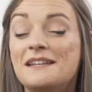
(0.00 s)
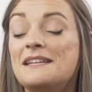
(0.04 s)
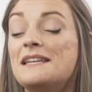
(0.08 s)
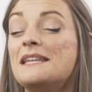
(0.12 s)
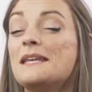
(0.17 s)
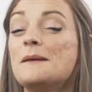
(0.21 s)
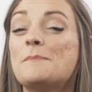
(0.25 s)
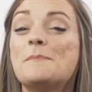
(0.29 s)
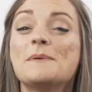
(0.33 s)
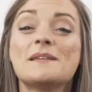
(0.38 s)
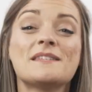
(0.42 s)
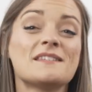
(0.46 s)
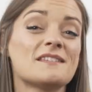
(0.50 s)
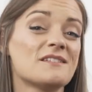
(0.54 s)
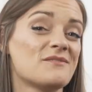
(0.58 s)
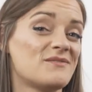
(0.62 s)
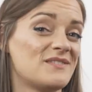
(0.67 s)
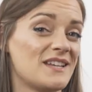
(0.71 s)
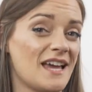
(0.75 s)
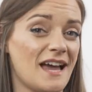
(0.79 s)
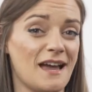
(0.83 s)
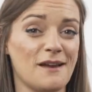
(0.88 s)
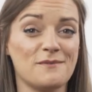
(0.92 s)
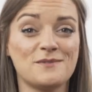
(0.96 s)
deepest of
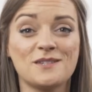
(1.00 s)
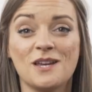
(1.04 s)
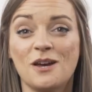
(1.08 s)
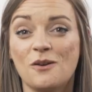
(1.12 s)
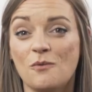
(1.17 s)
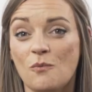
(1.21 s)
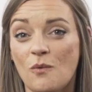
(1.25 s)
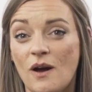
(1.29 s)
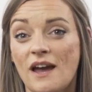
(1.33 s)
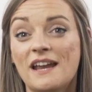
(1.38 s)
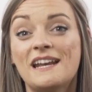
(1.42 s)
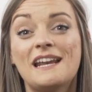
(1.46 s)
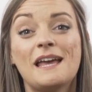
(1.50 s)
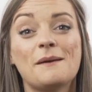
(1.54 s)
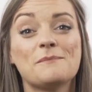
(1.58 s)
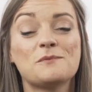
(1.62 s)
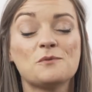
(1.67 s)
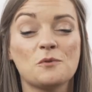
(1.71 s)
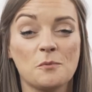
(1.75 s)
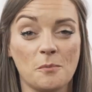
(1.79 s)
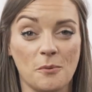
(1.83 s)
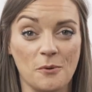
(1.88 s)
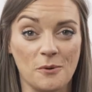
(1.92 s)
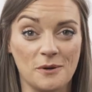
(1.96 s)
dives on
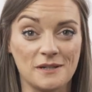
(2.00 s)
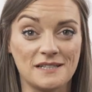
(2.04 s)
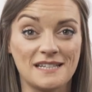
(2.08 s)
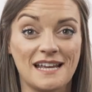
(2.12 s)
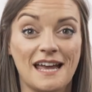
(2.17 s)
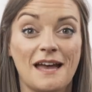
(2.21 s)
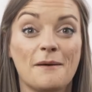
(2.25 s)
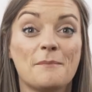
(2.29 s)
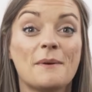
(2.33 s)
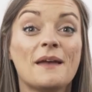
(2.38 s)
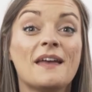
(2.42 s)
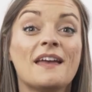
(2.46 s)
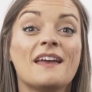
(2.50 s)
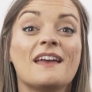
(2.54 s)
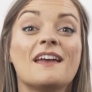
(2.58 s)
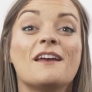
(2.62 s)
YNAB's report tab.